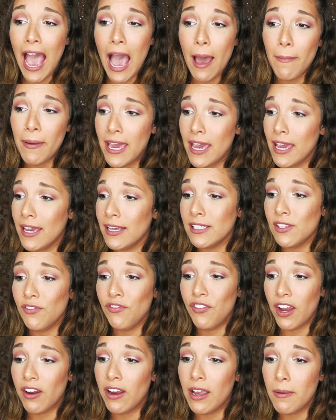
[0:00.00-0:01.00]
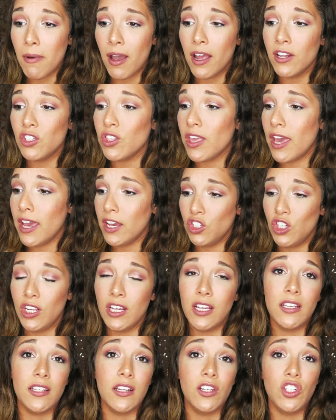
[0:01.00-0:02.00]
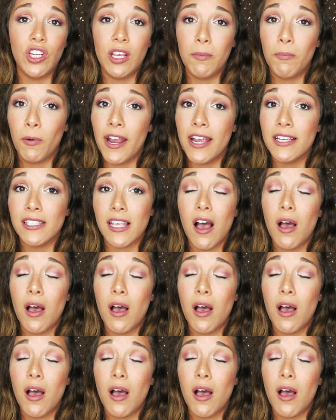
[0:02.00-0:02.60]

Abby is very much like she brings